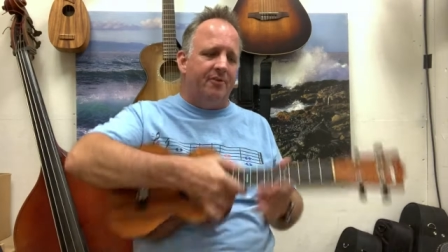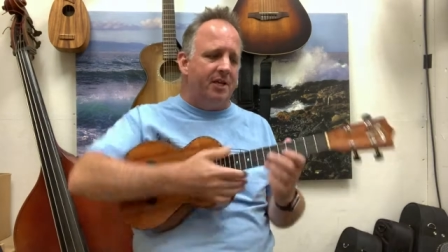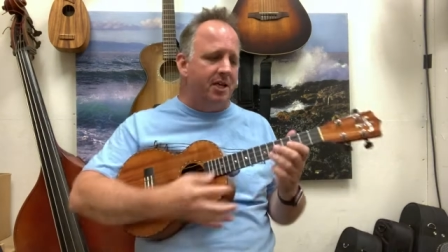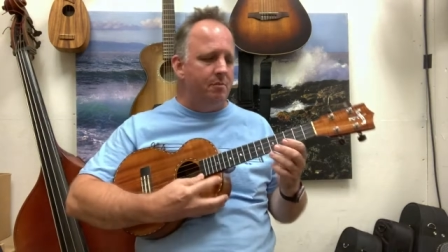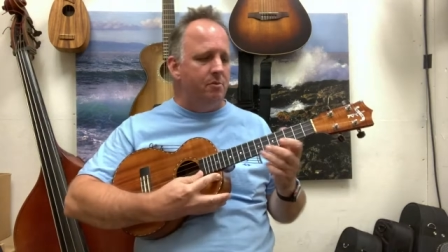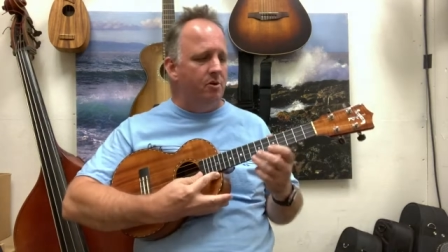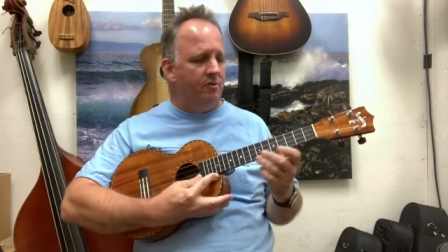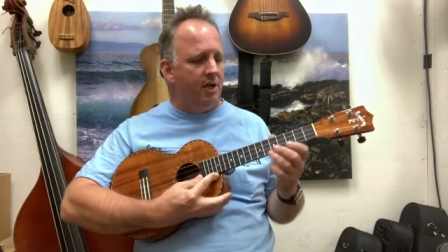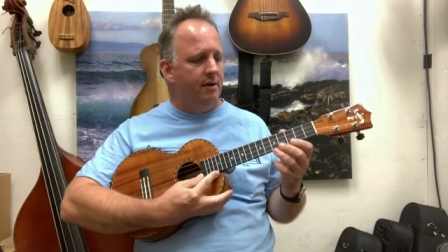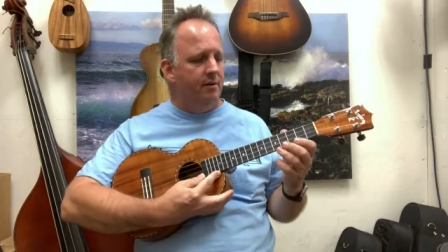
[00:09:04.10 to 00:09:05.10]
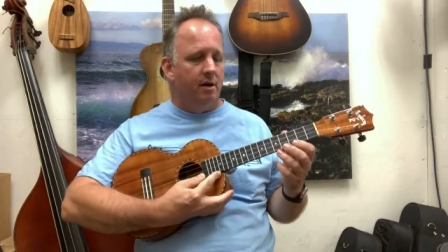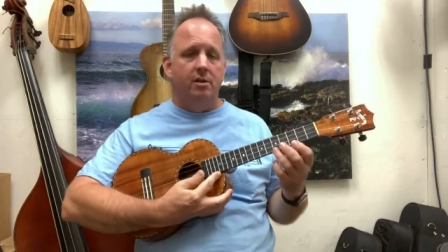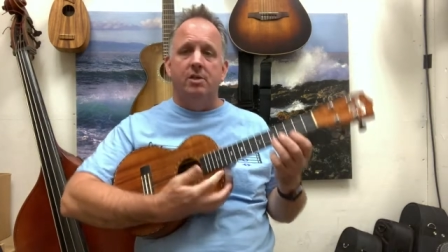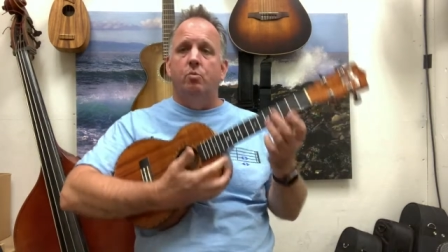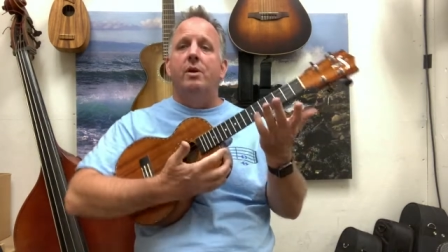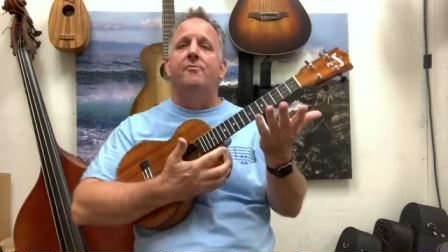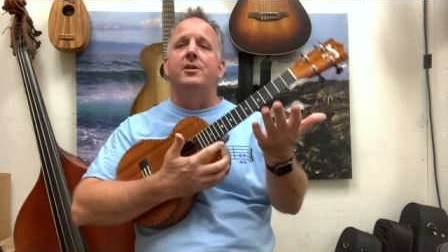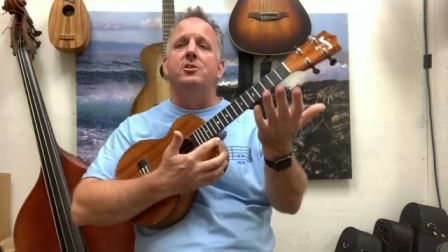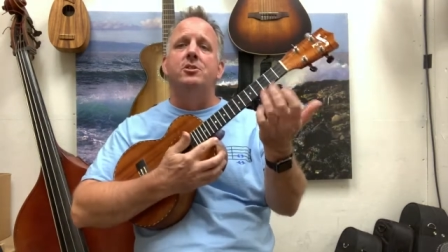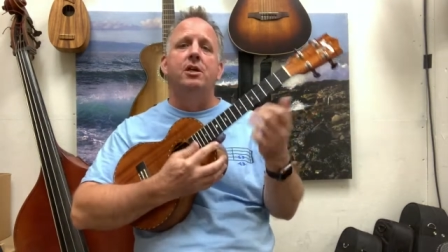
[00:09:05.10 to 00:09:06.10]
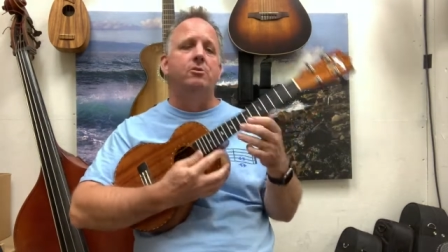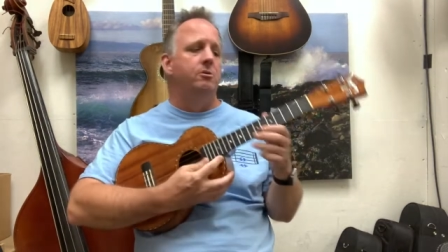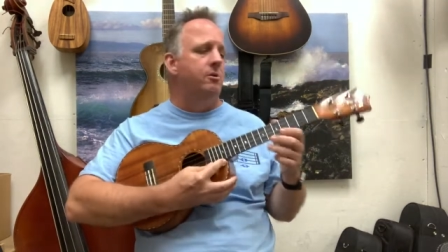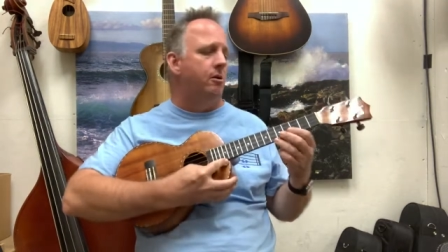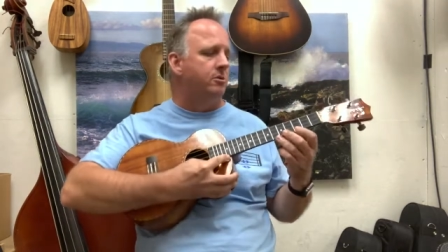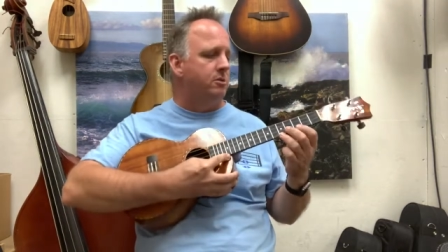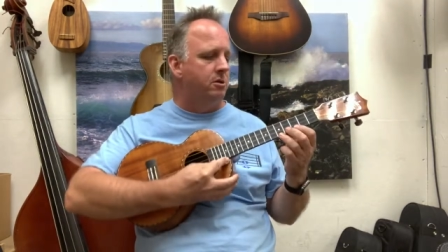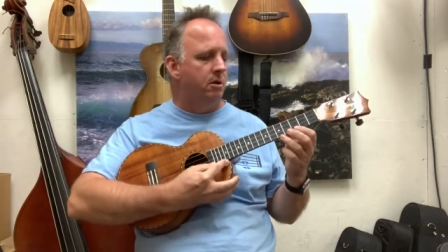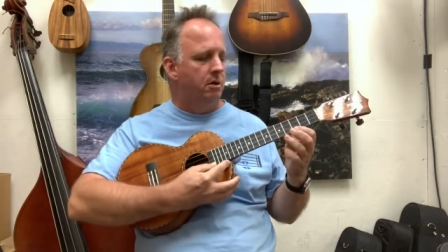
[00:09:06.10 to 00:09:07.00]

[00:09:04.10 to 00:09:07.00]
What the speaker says: I keep moving, what if I just take two notes?